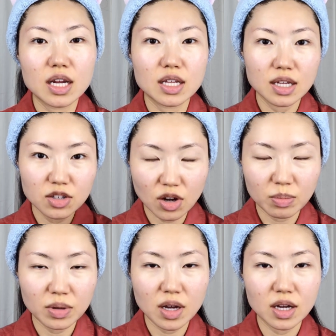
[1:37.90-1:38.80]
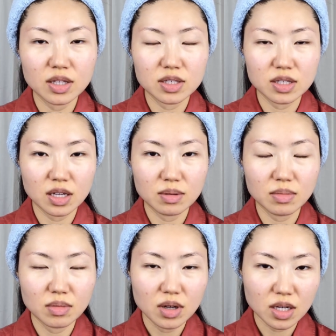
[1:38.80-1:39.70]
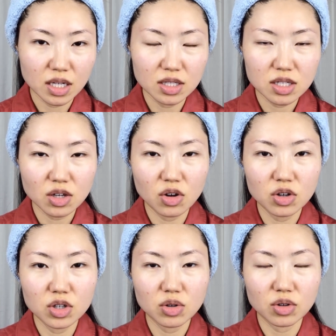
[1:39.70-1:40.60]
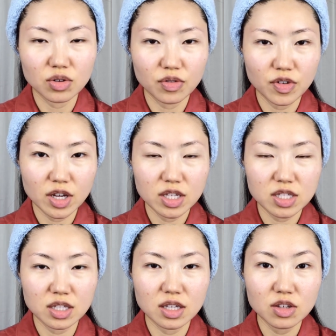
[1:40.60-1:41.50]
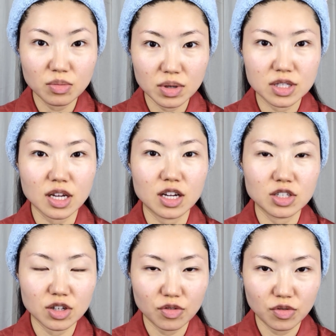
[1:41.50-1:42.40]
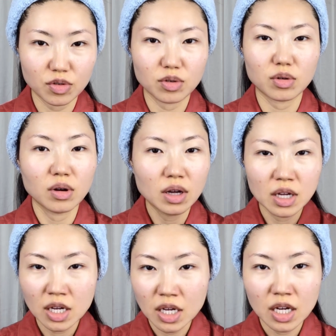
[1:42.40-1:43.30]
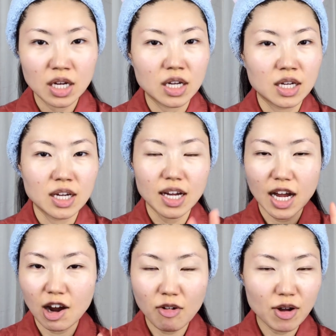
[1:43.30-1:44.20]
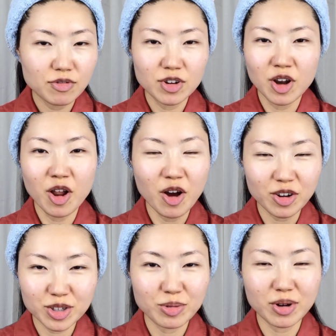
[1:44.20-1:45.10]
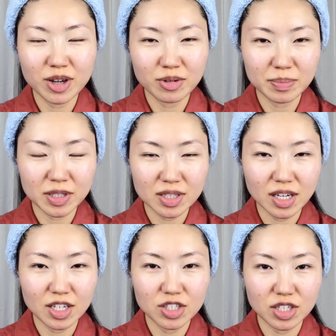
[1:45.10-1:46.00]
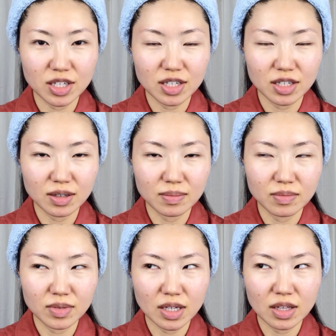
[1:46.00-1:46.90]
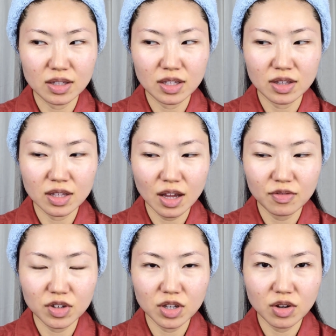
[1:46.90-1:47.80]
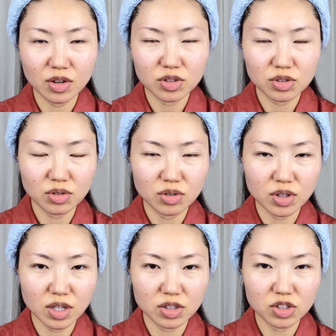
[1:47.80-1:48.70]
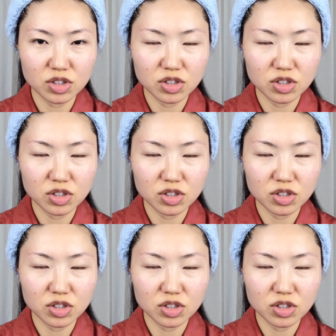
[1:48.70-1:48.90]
and then you apply the same cleansing oil on the face and then you massage it for however long you want to massage it um, and in that video I saw that